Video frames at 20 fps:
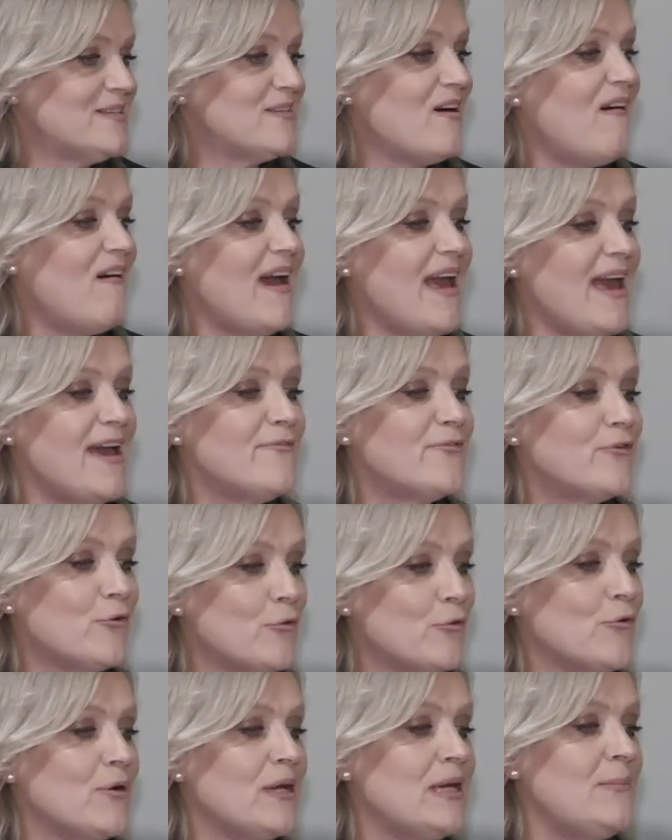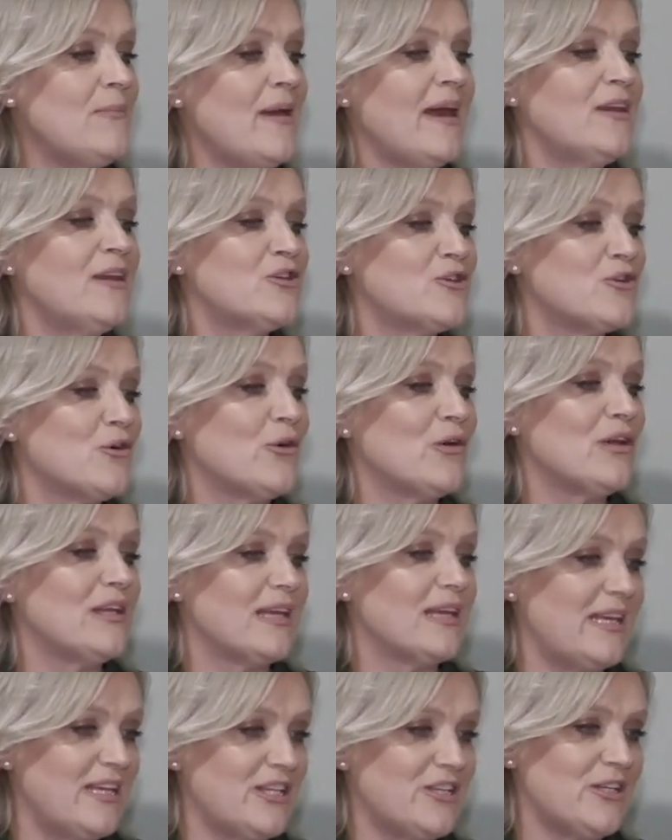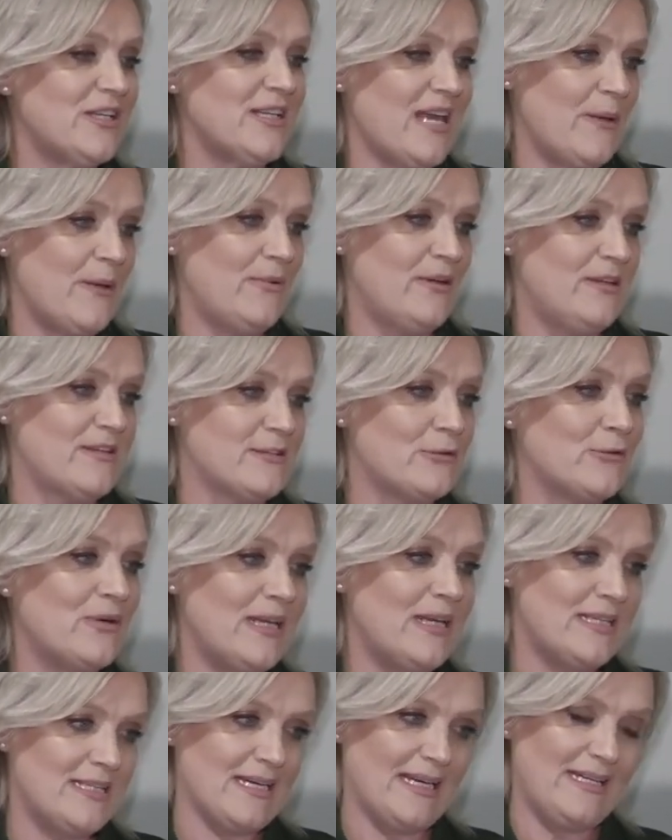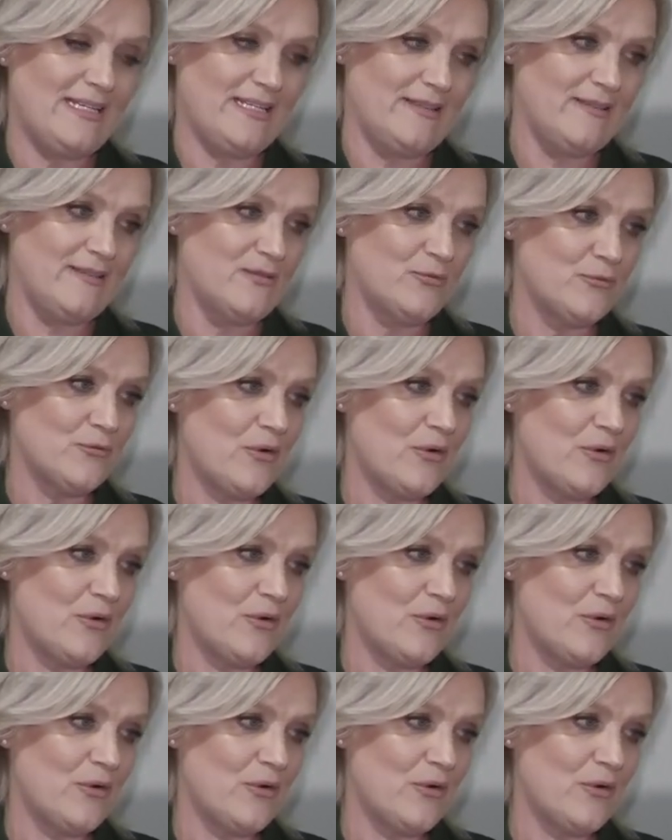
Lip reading: I have cream and chocolate kitchen cabinets looking dated.